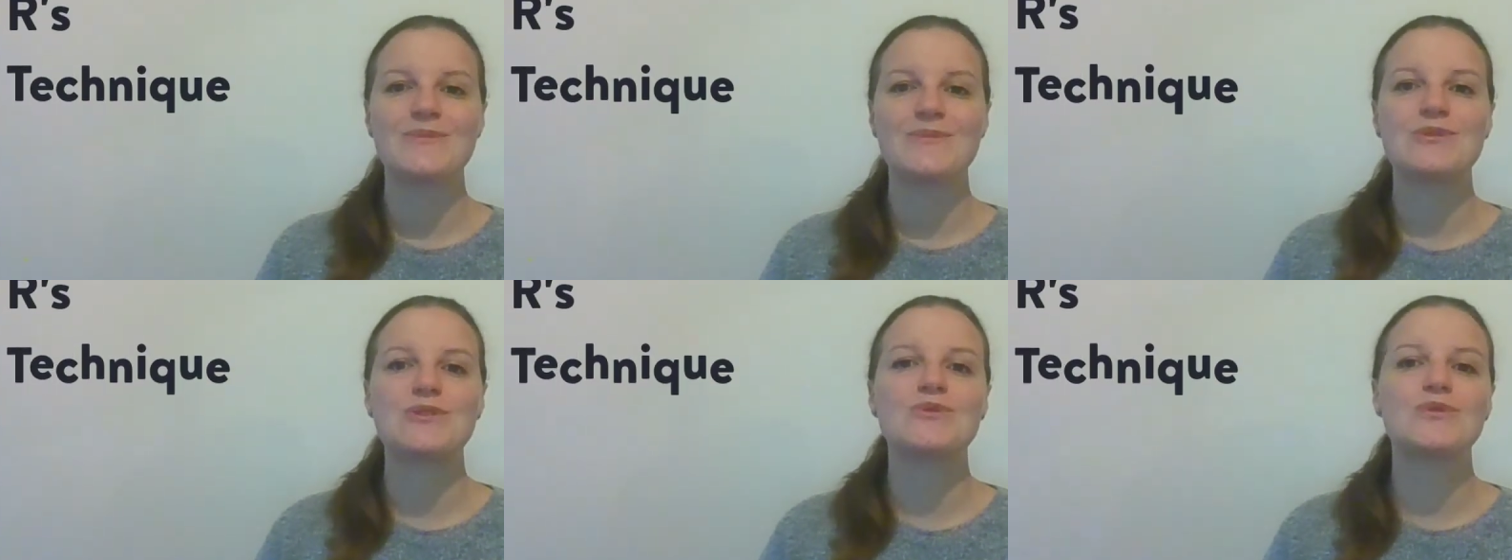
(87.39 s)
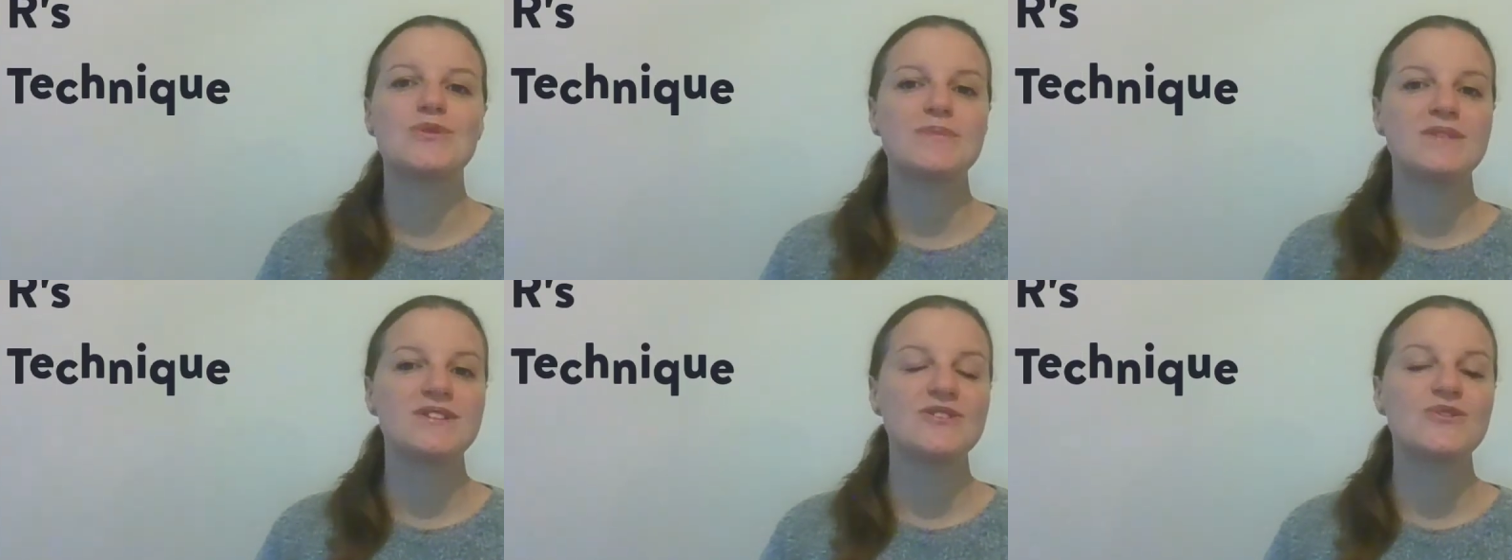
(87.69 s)
which
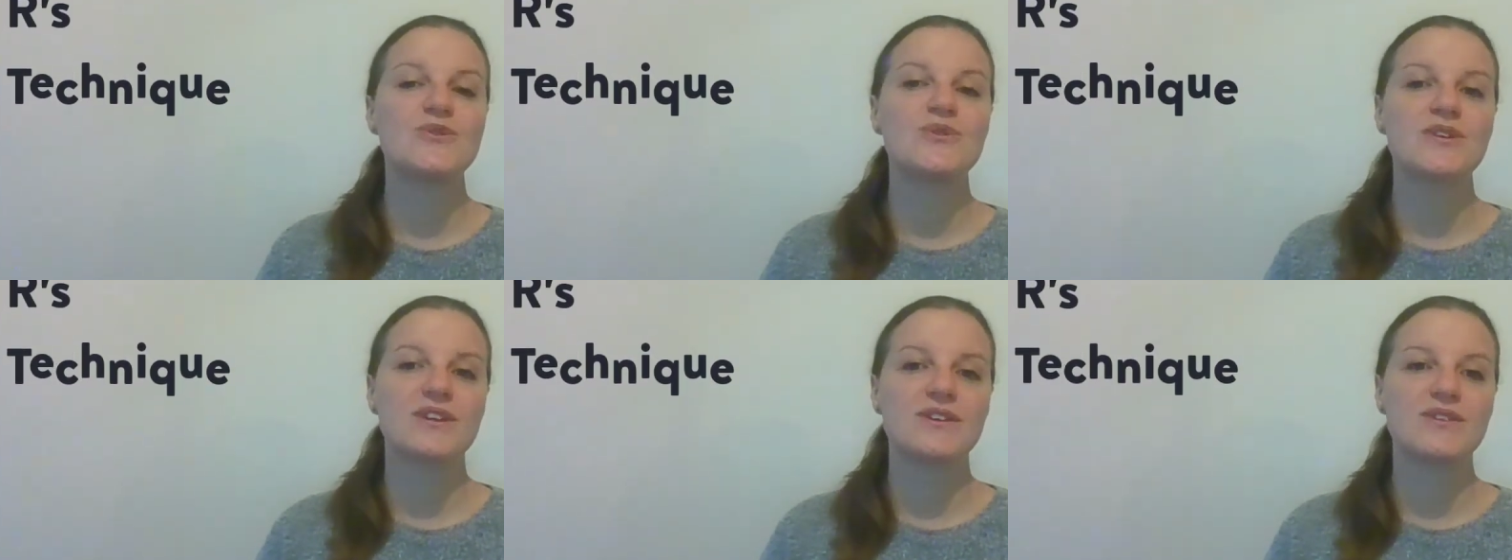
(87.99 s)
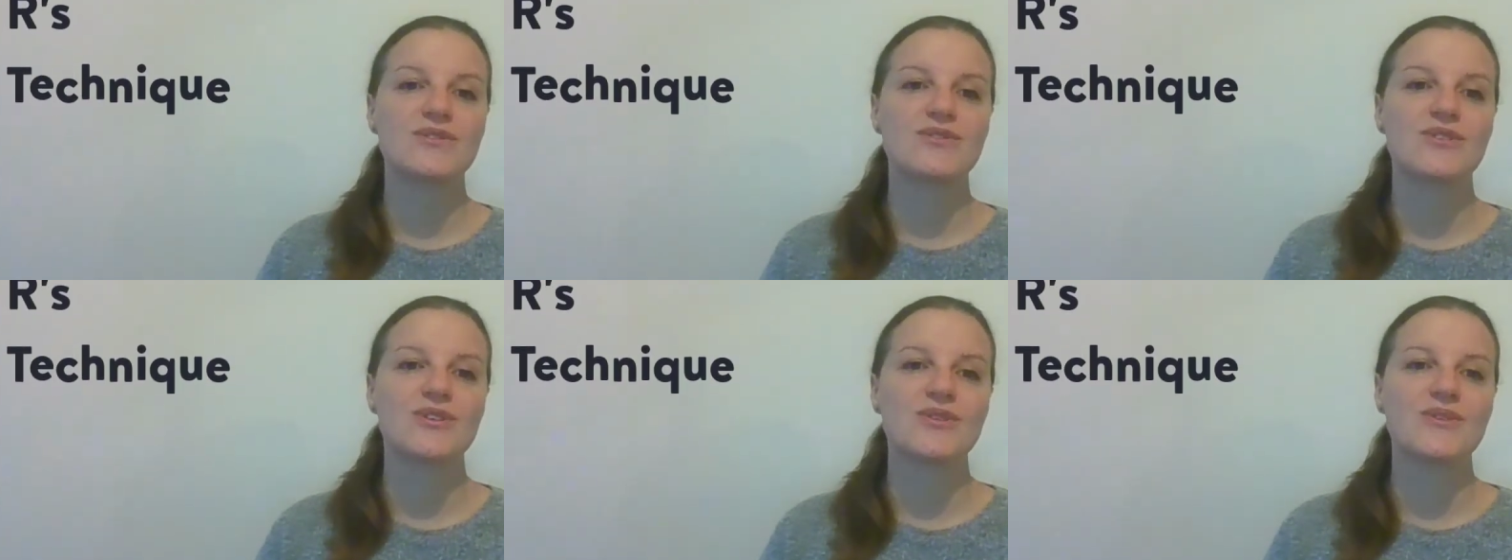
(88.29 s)
we'll be
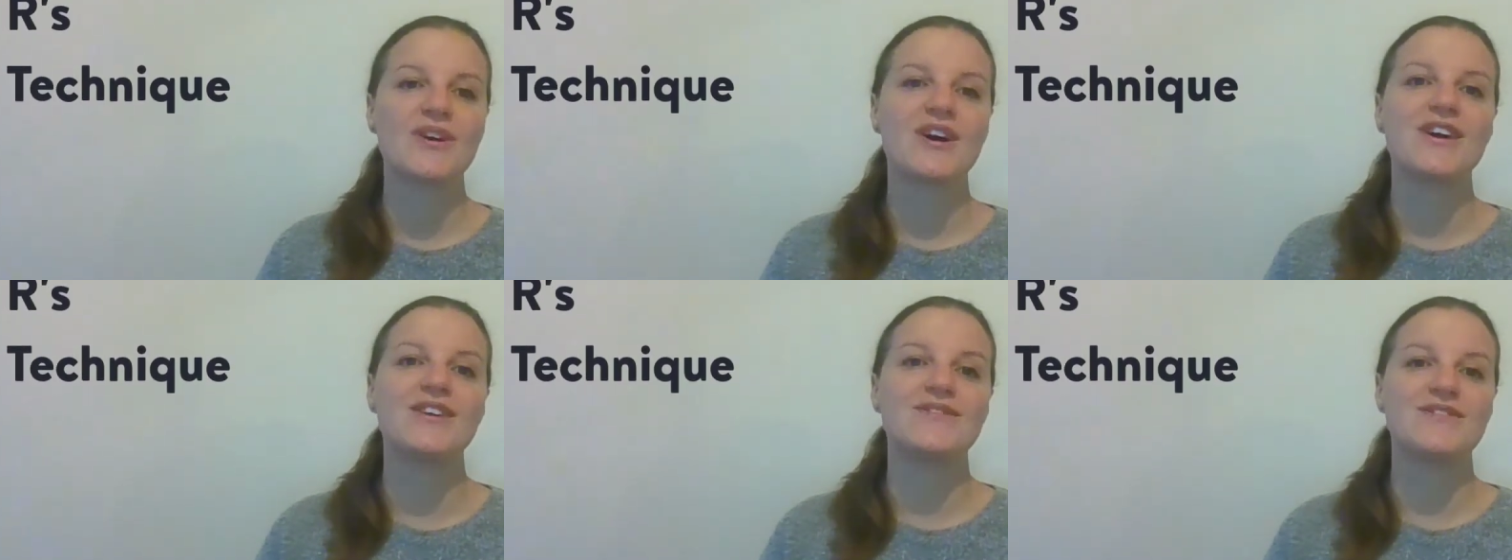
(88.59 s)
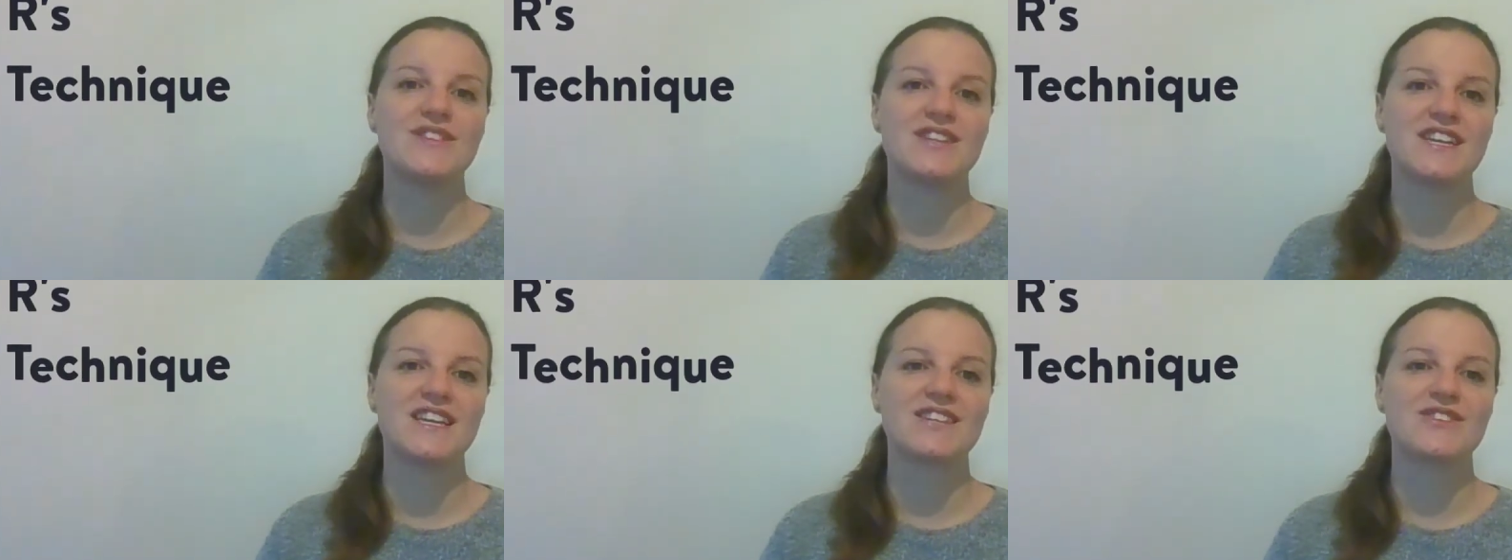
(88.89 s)
talking through
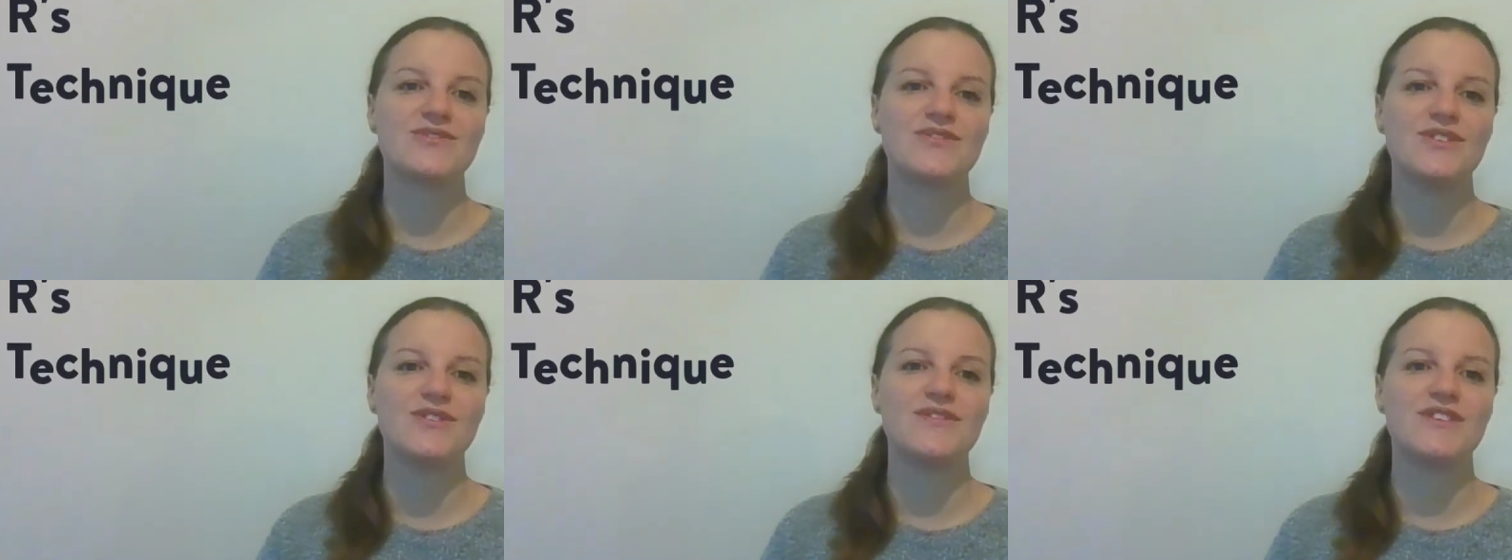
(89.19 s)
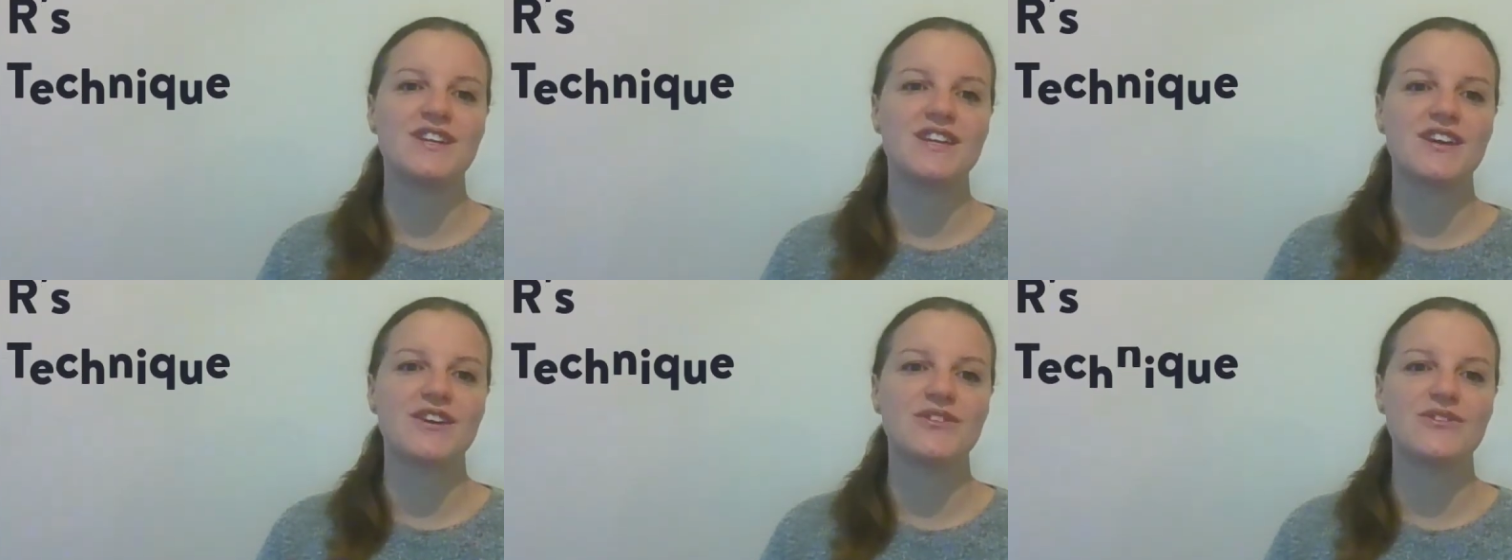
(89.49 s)
over the next few
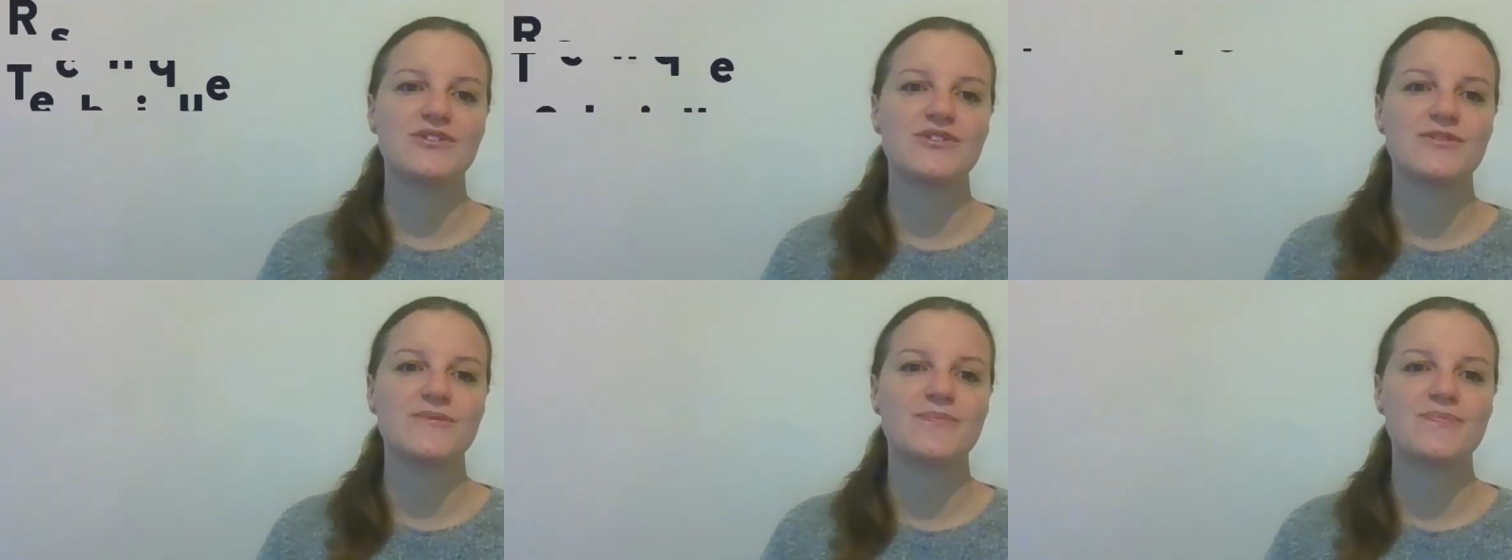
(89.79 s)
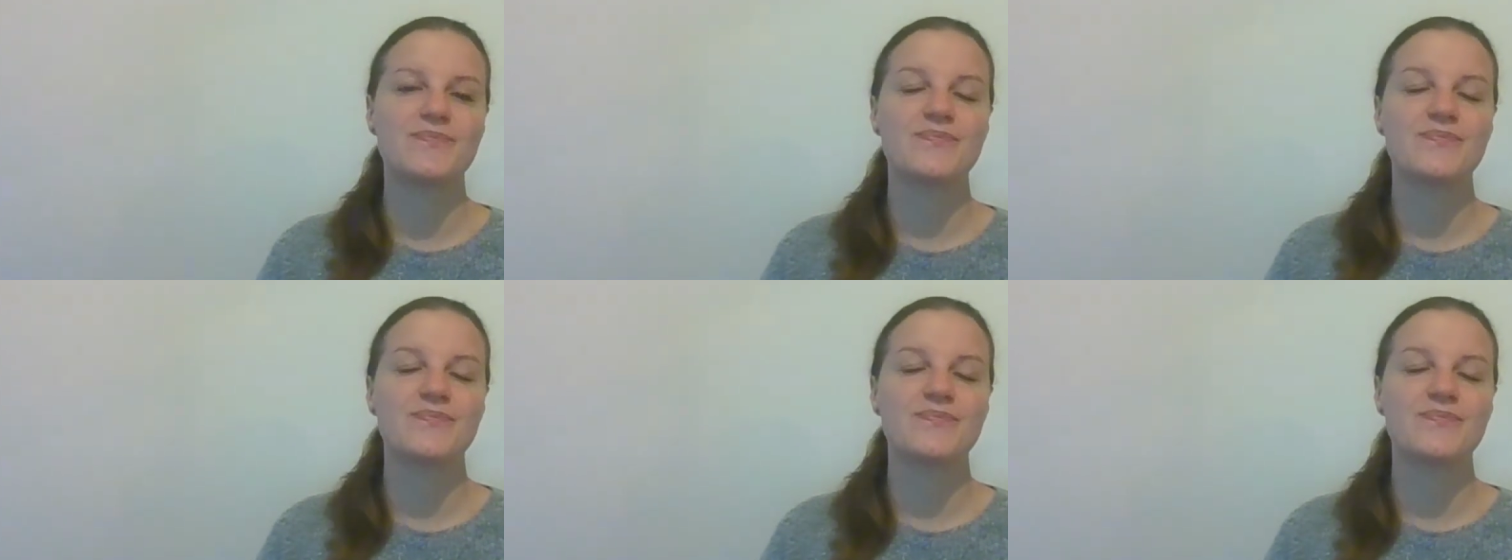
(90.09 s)
videos.